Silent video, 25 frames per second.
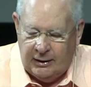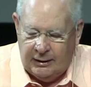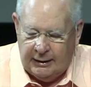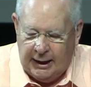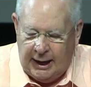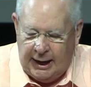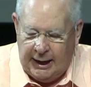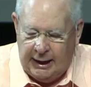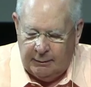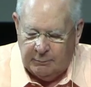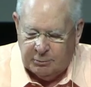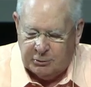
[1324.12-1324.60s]

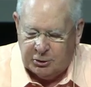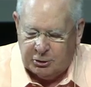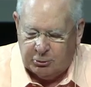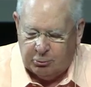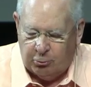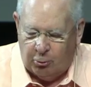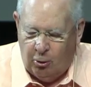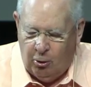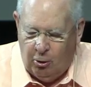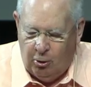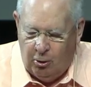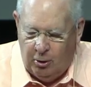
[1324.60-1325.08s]
that I am
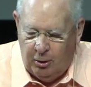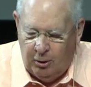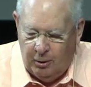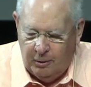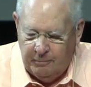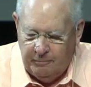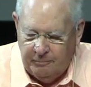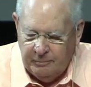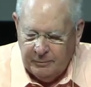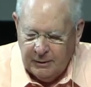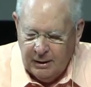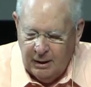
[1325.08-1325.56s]

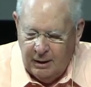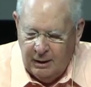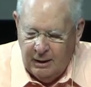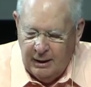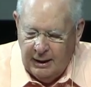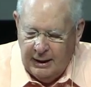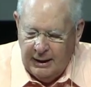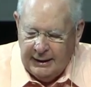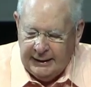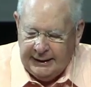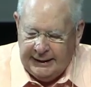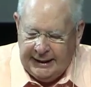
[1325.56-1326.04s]
strong,
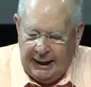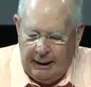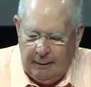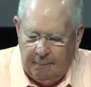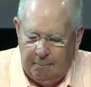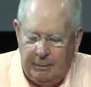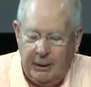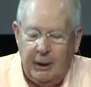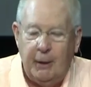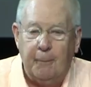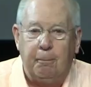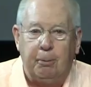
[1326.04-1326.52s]

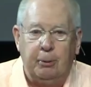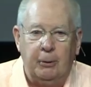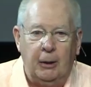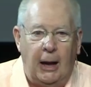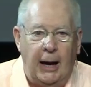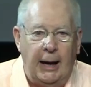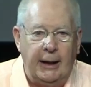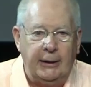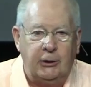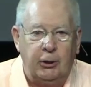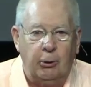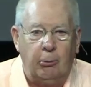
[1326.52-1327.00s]
can be
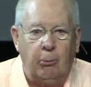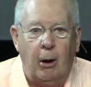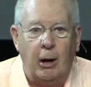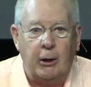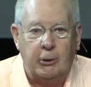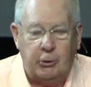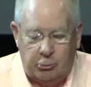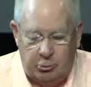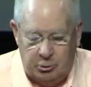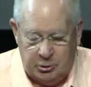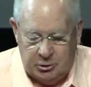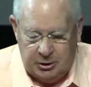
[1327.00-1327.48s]
applied to
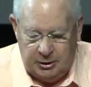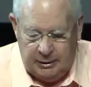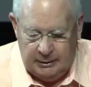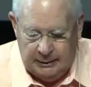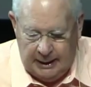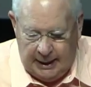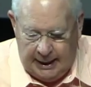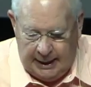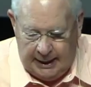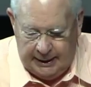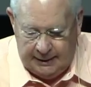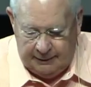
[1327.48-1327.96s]
our
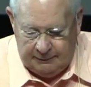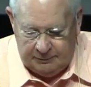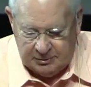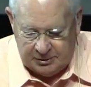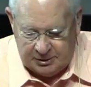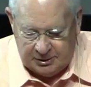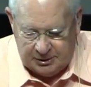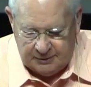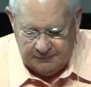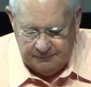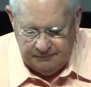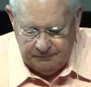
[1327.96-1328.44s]
Christian
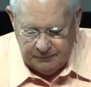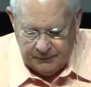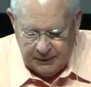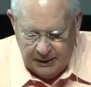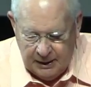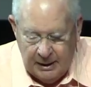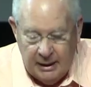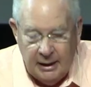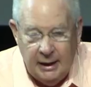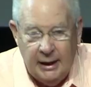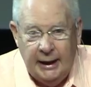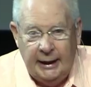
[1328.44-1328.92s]
lives.
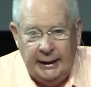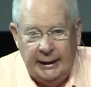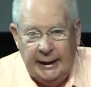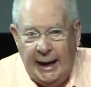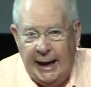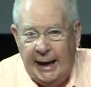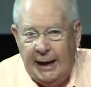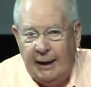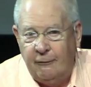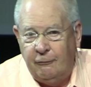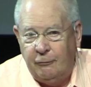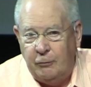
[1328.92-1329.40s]
And
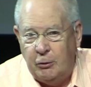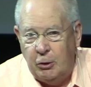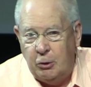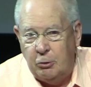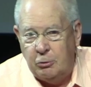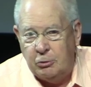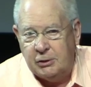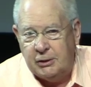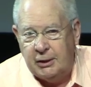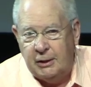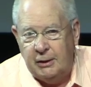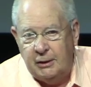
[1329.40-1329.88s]
I have
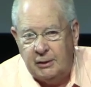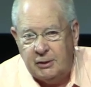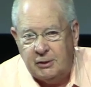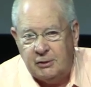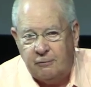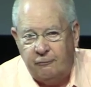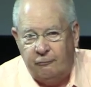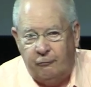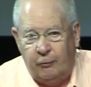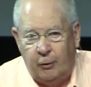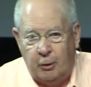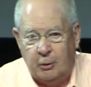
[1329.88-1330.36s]
used
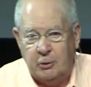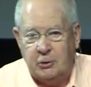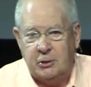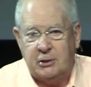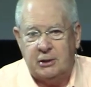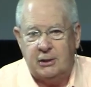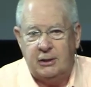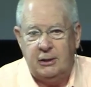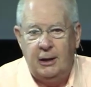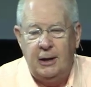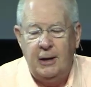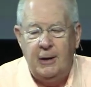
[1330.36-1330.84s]
this
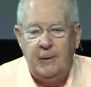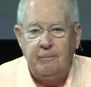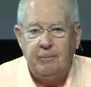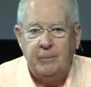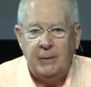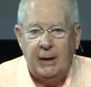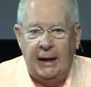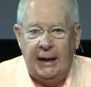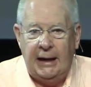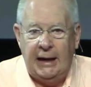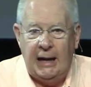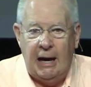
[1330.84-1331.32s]
verse,
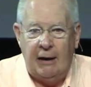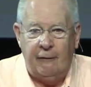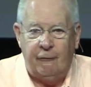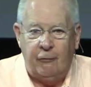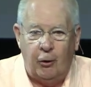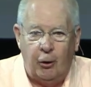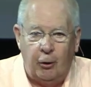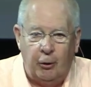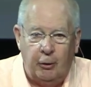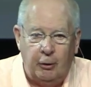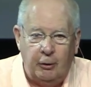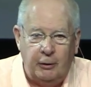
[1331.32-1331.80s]
and
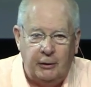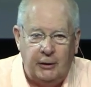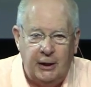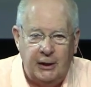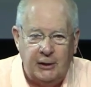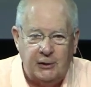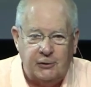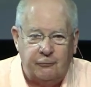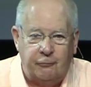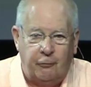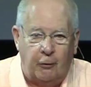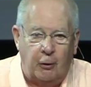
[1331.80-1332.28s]
I've heard
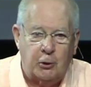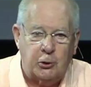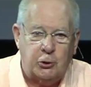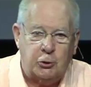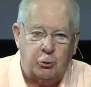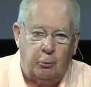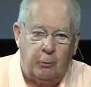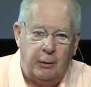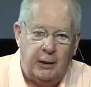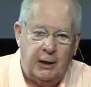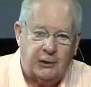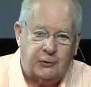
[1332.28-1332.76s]
this
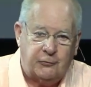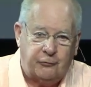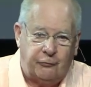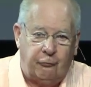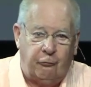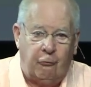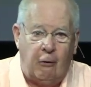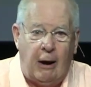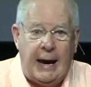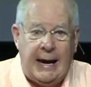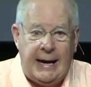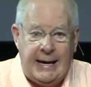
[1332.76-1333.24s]
verse or this
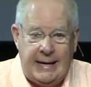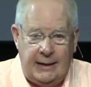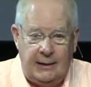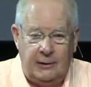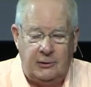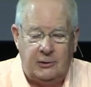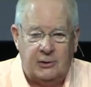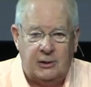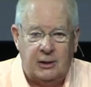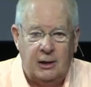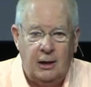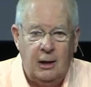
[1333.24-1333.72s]

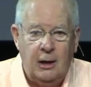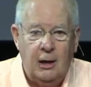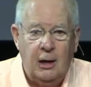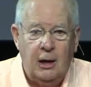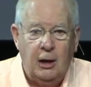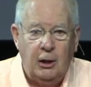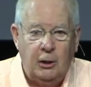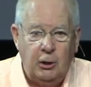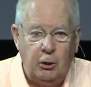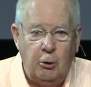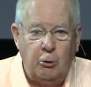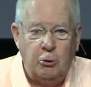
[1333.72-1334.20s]
phrase
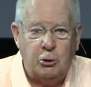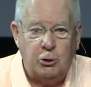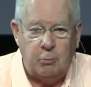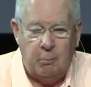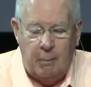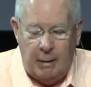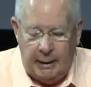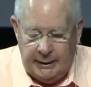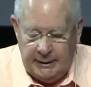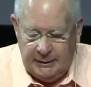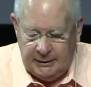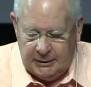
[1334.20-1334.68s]

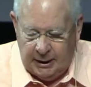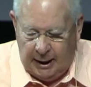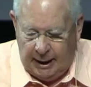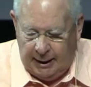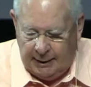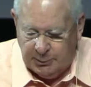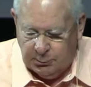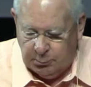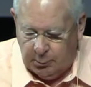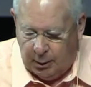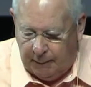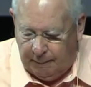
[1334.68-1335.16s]
used many
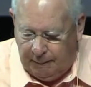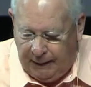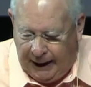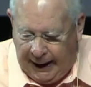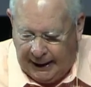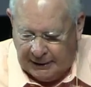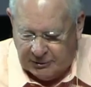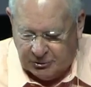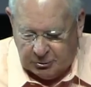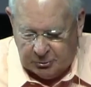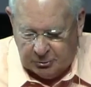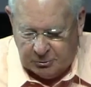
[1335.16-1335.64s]
times by
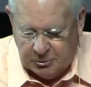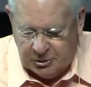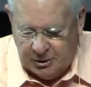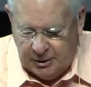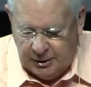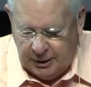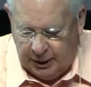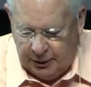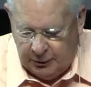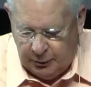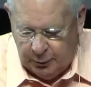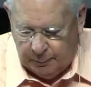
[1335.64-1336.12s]
pastors
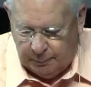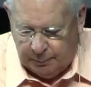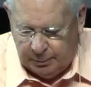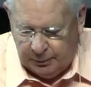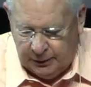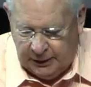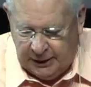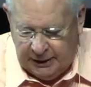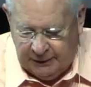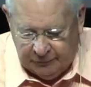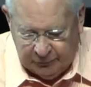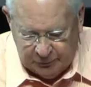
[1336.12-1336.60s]
and other
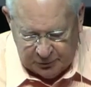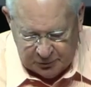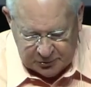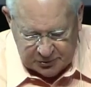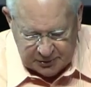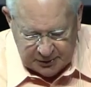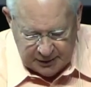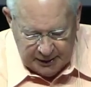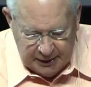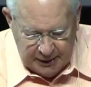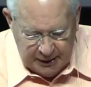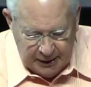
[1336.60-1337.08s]

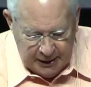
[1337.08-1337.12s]
believers.